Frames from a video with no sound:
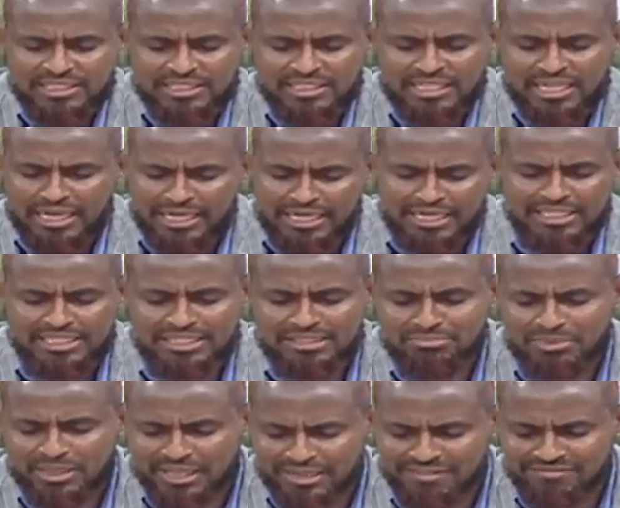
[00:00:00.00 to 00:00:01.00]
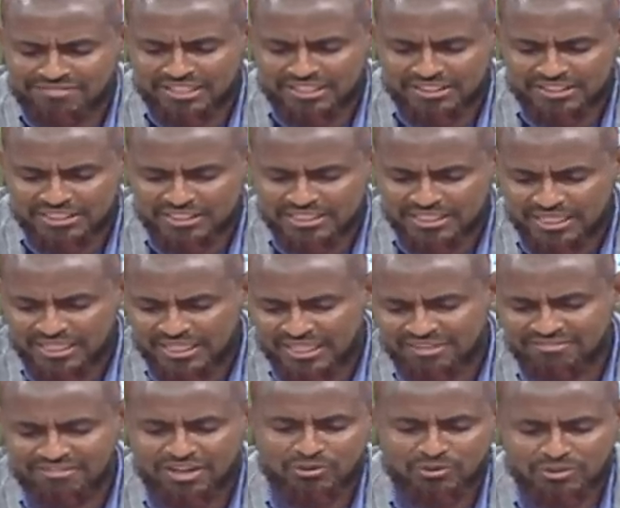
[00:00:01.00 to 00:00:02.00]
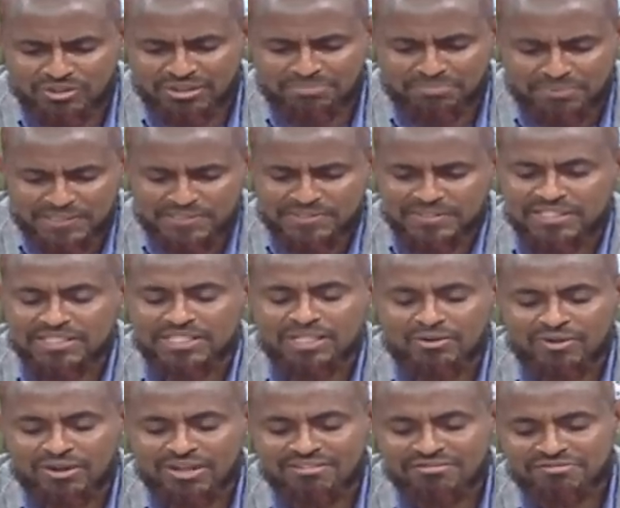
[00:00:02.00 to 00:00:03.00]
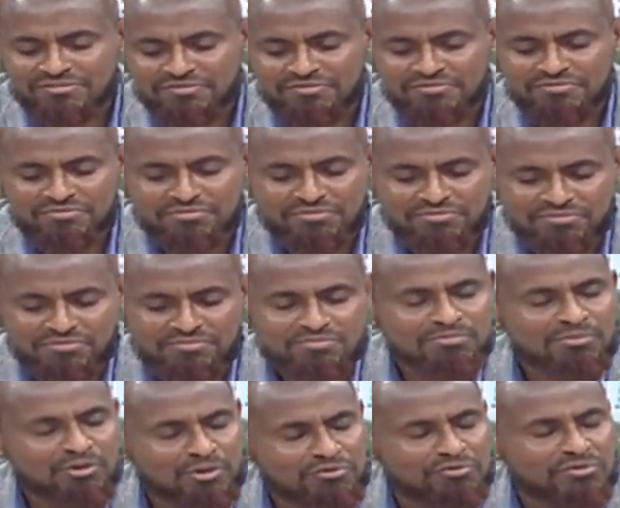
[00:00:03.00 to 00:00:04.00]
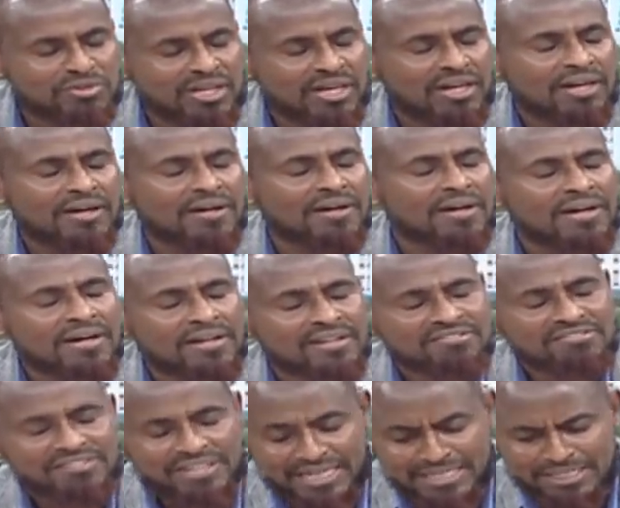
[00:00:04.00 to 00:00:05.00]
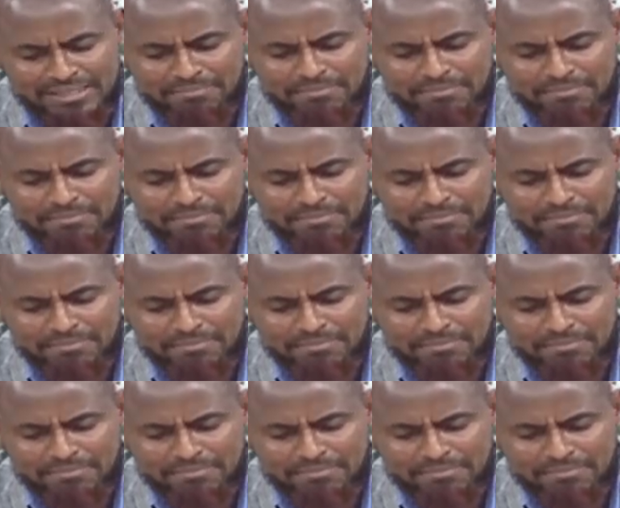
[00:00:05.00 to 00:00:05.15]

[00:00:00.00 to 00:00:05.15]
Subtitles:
in leadership and governance, and if I was the president, I would have moved a referendum.